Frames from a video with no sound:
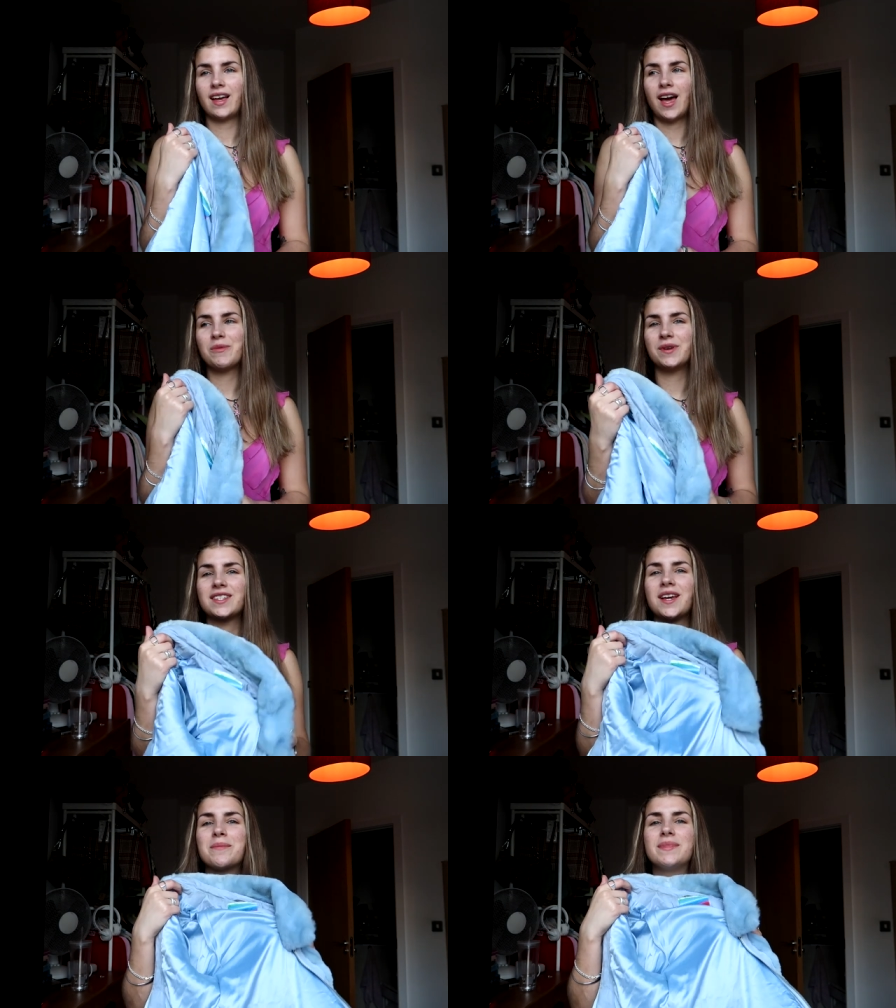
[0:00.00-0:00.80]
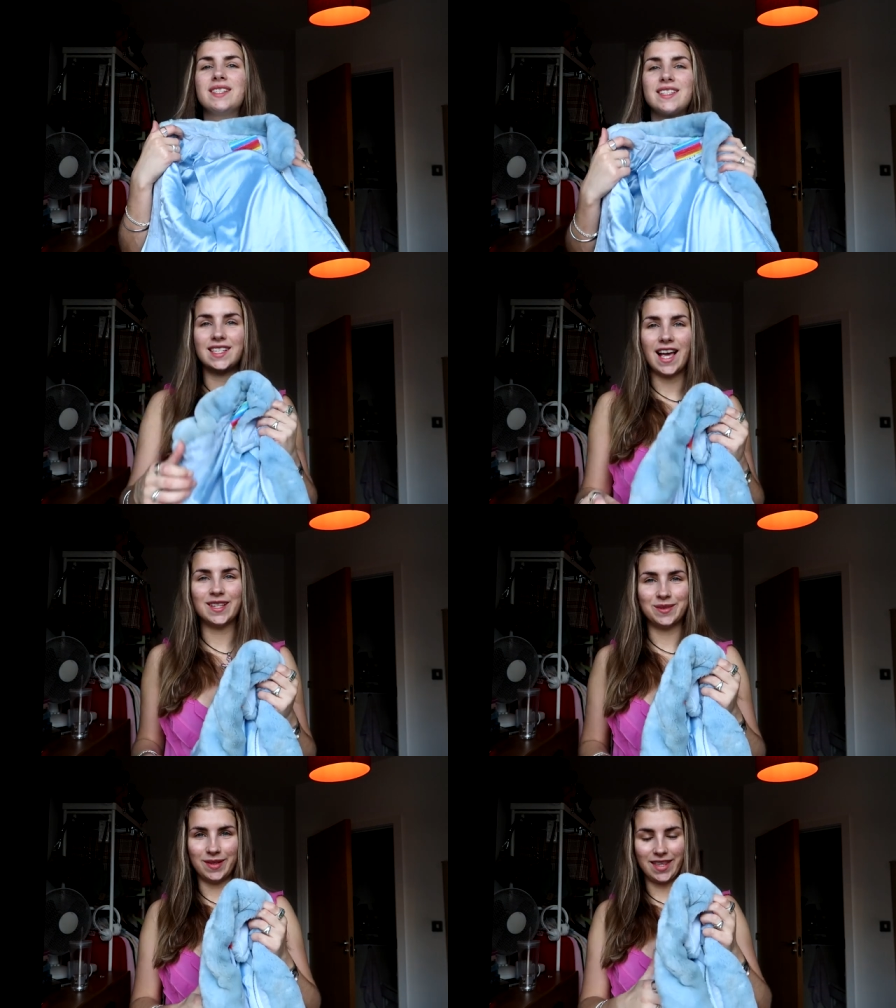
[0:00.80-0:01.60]
I was
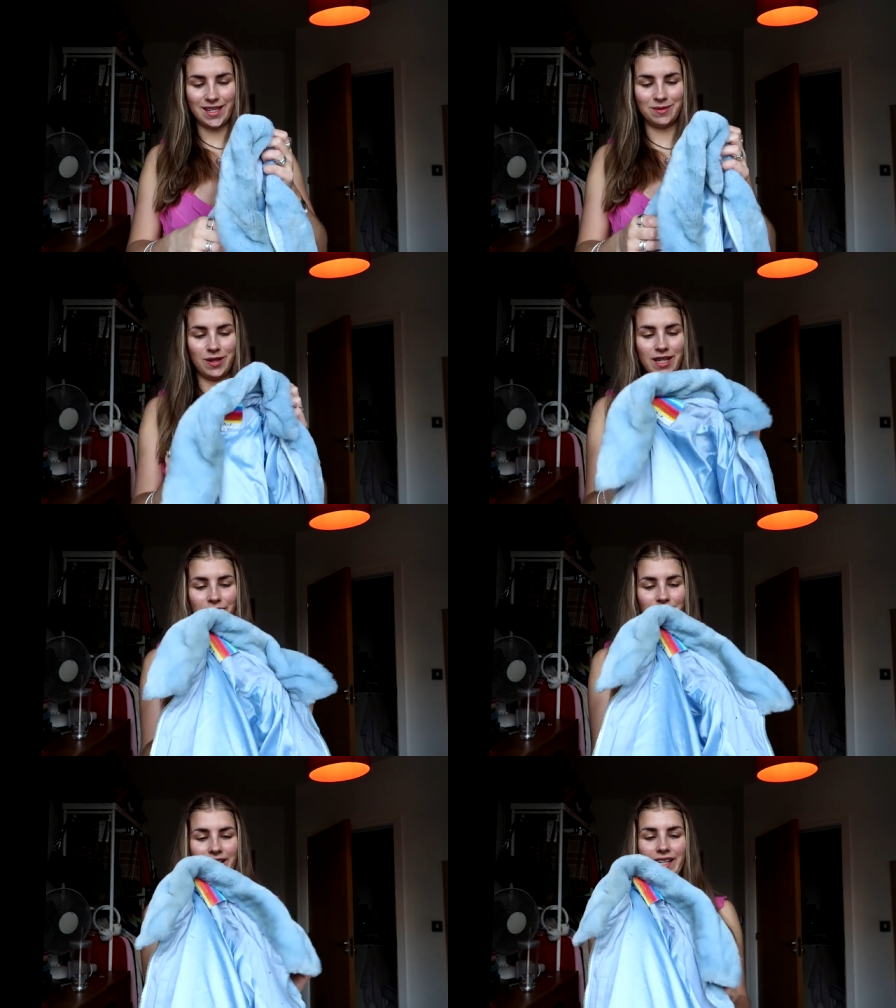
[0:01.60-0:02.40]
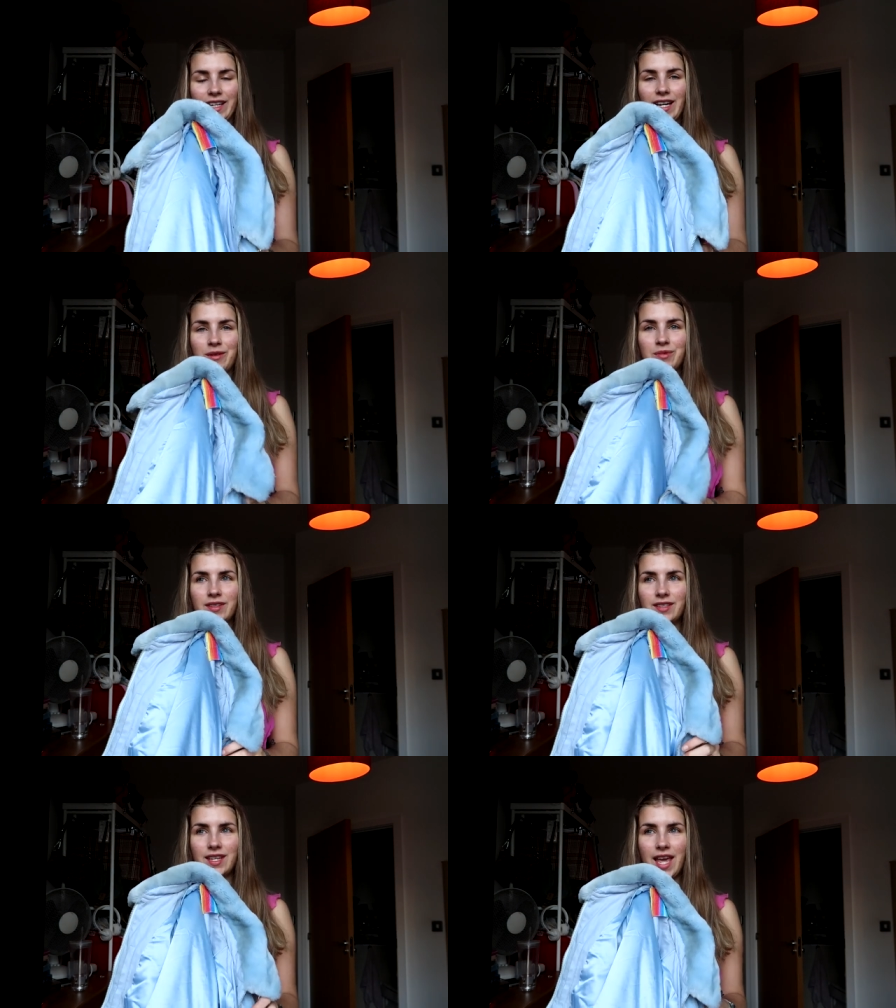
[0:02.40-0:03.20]
obsessed with this when I got it. I
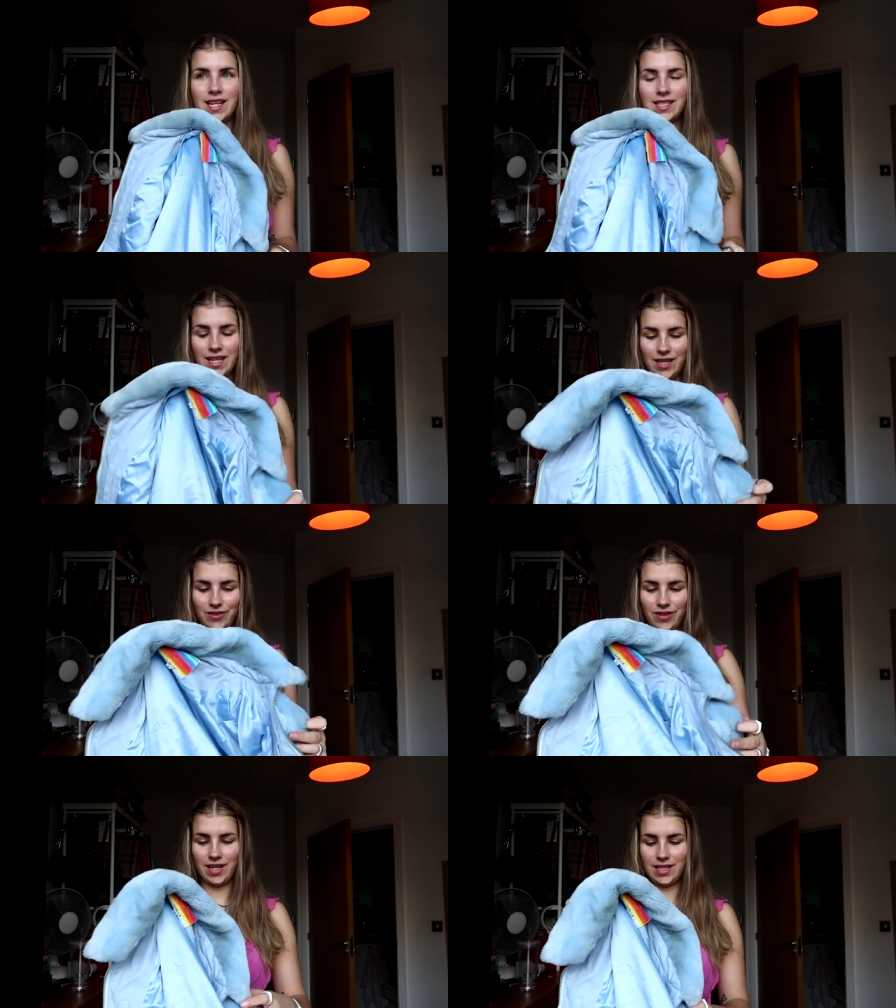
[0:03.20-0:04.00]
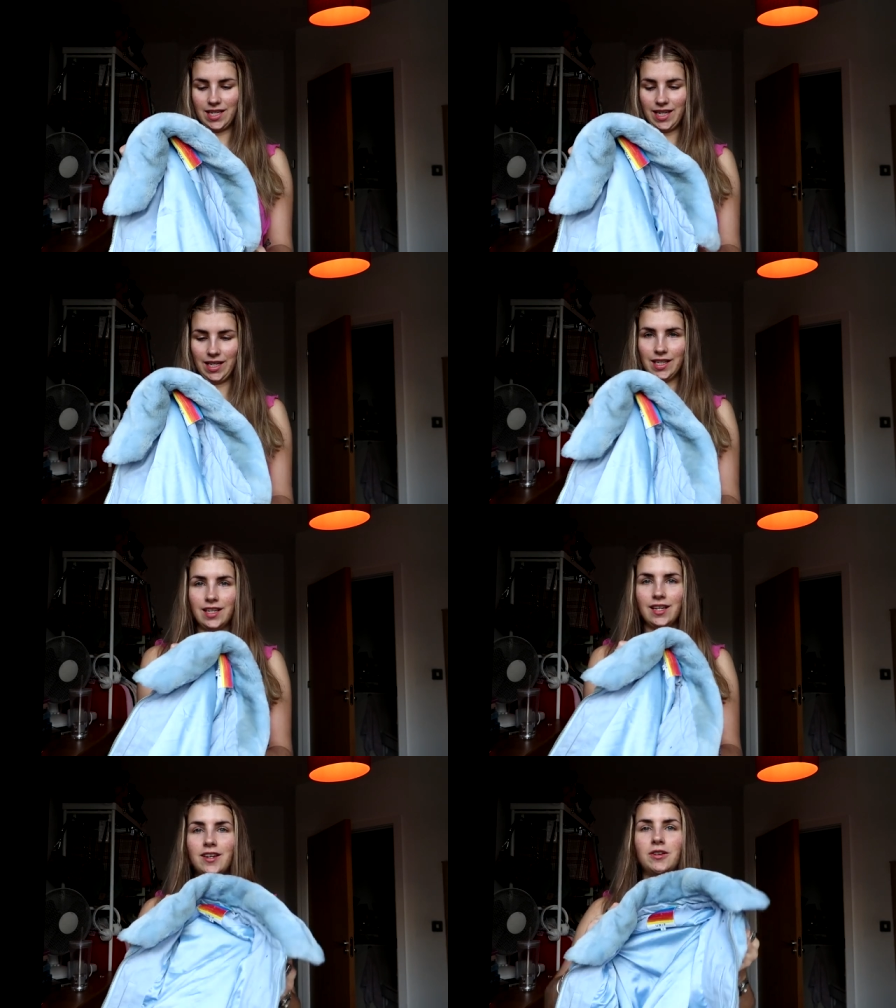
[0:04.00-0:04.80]
was 18 or 19
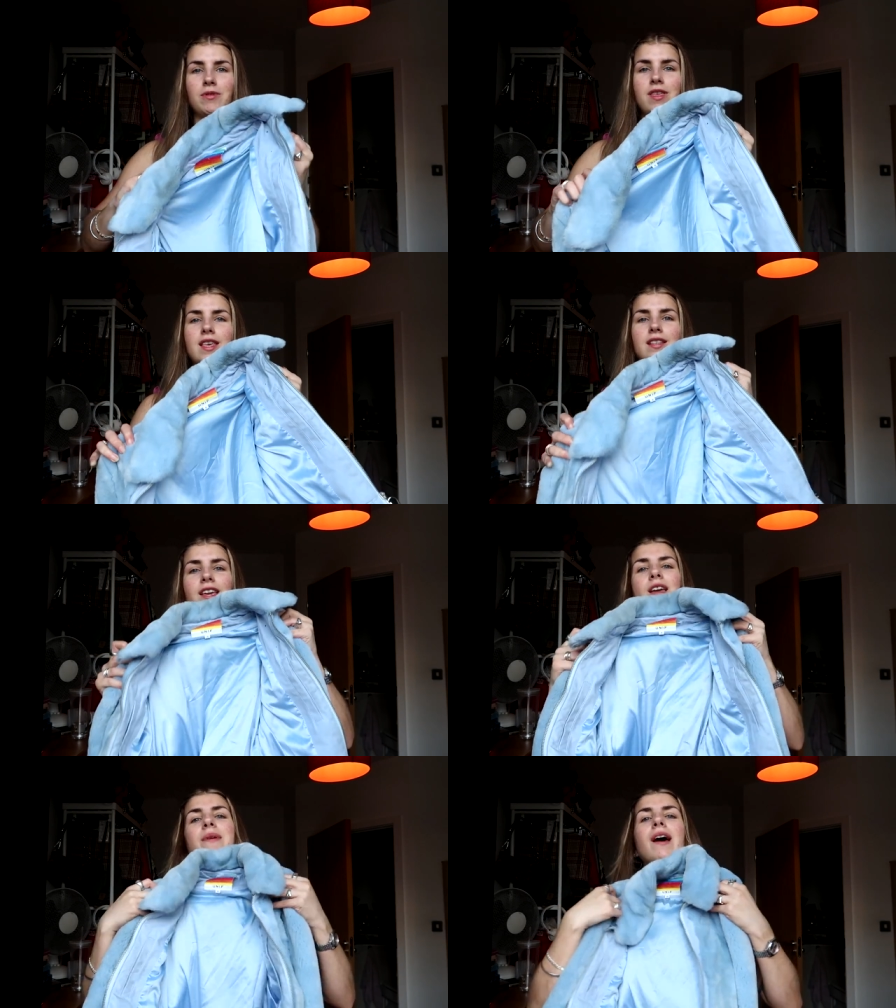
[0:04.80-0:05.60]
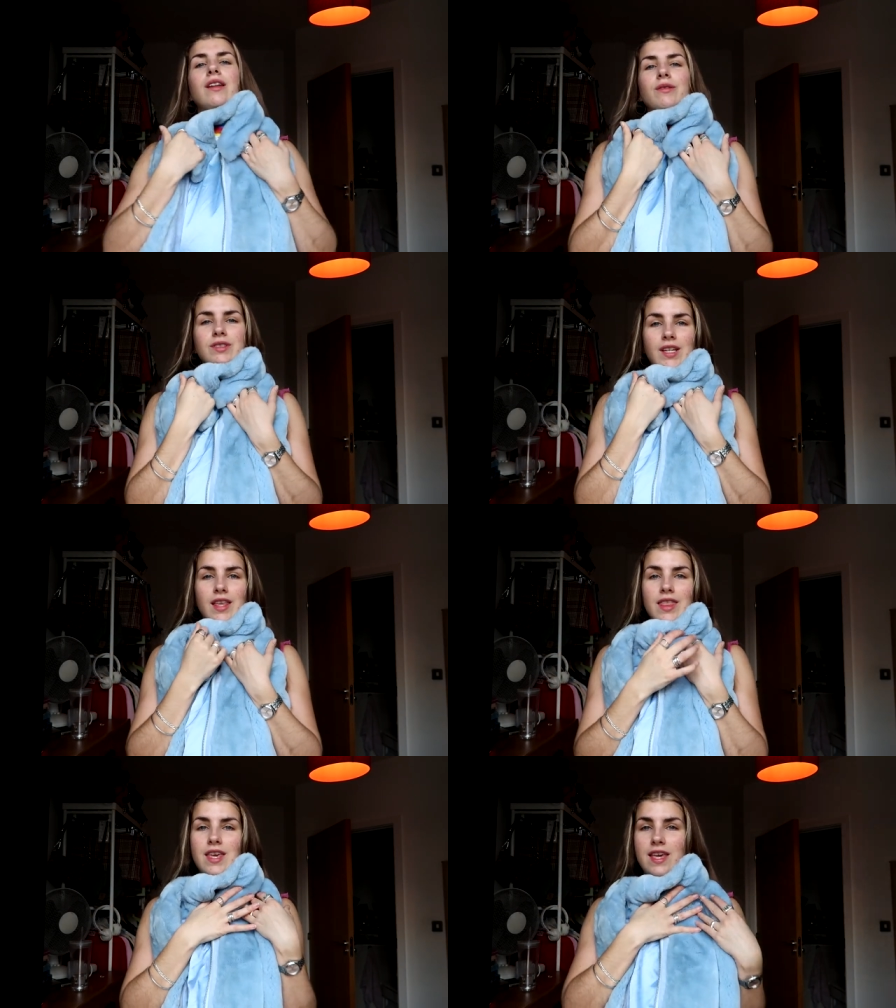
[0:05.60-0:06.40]
when this came out, and it was
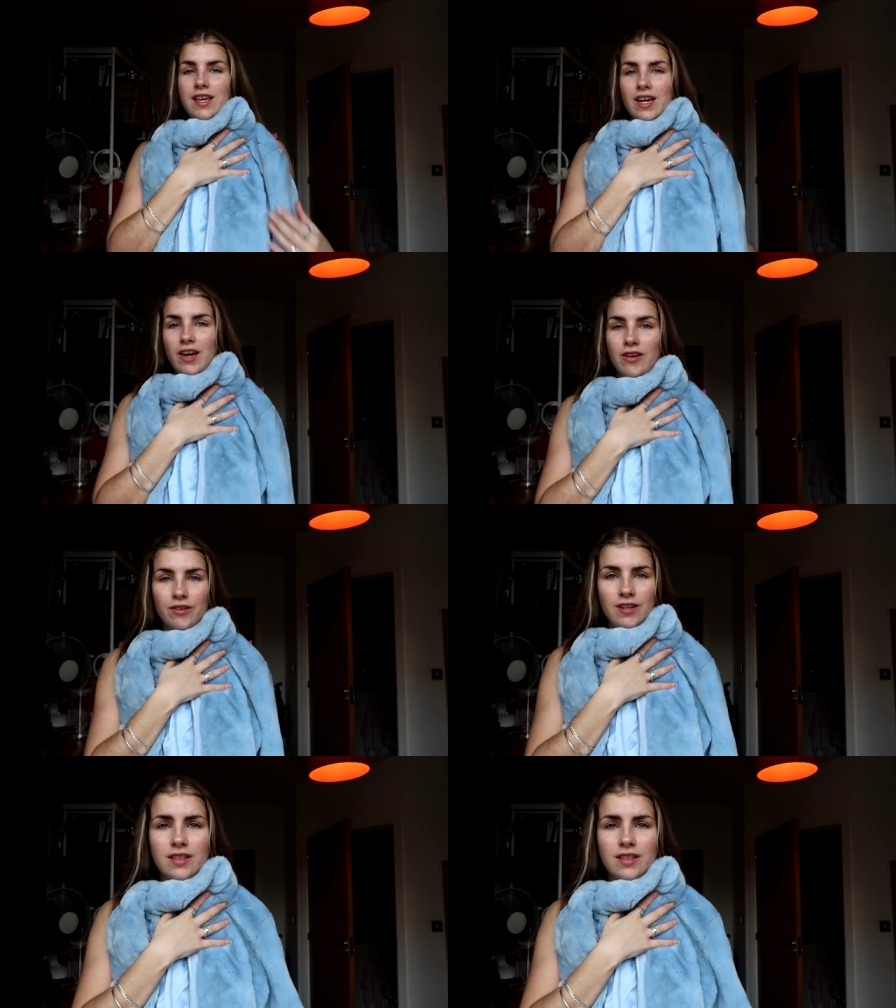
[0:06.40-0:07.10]
like the coat.